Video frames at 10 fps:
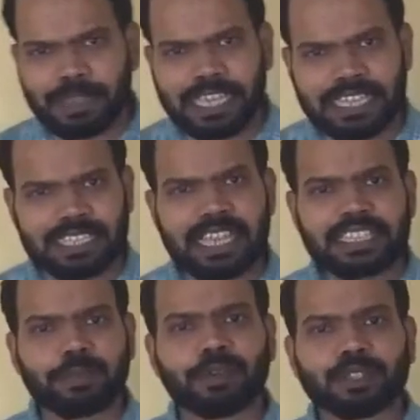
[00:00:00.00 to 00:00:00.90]
means,
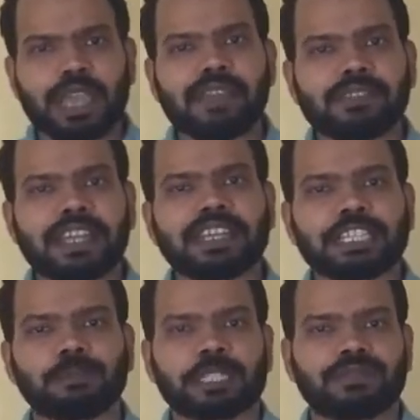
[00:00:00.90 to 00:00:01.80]
suppose you have learned
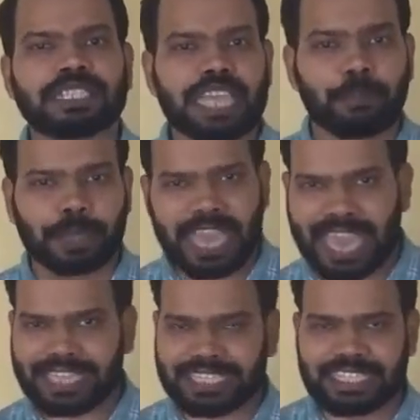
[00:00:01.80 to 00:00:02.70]
a specific chapter
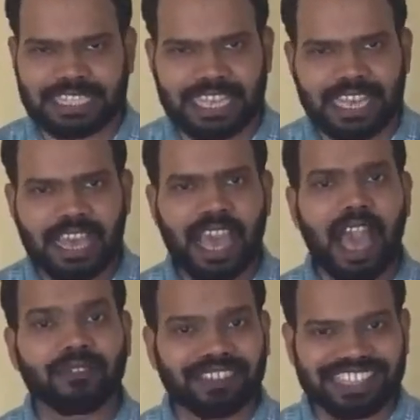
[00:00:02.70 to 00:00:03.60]
X.
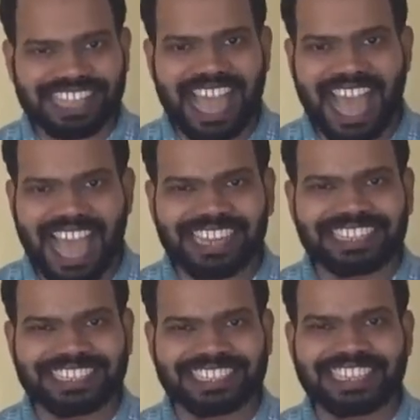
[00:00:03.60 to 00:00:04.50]
After
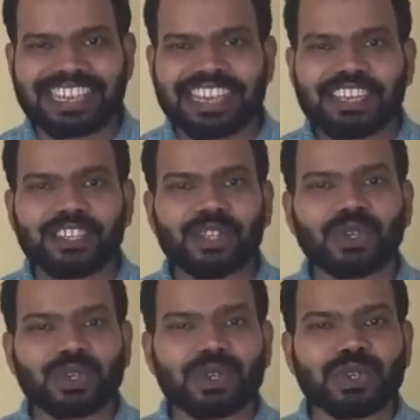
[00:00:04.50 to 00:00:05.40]
that,
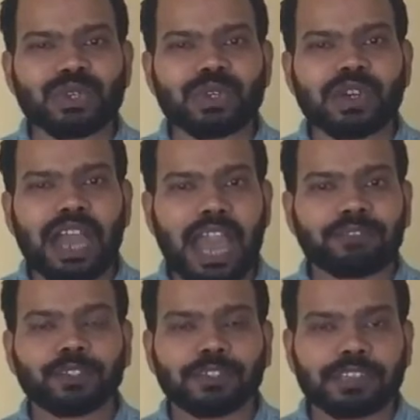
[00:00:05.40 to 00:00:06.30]
you
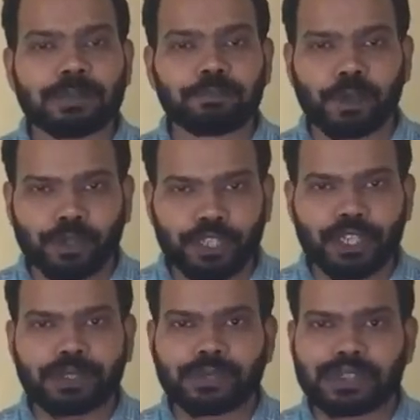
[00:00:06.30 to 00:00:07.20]
have to
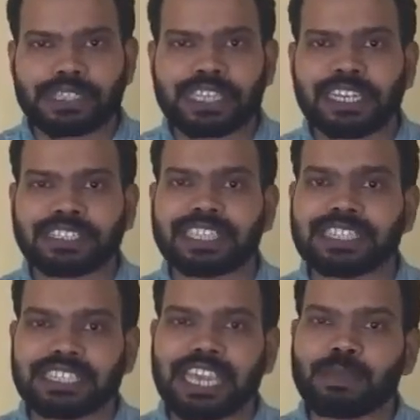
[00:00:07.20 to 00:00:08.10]
reproduce the
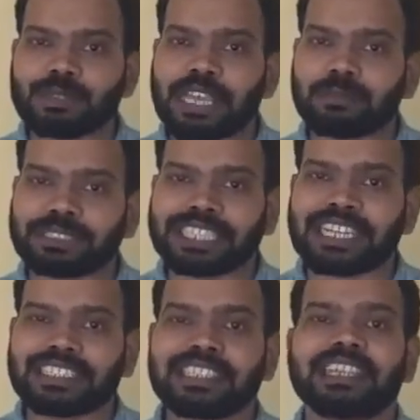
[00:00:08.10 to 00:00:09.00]
same
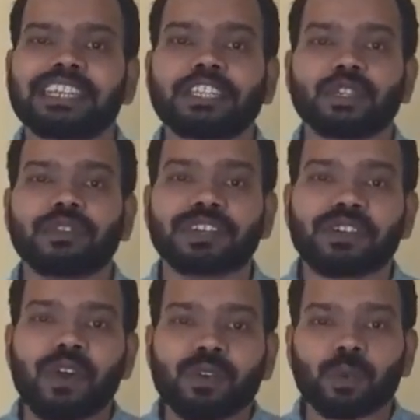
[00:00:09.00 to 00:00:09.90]
subject in your
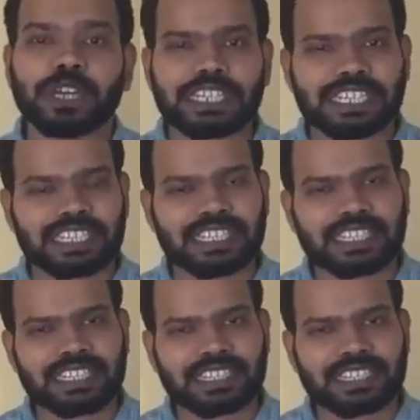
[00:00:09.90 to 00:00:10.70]
own words.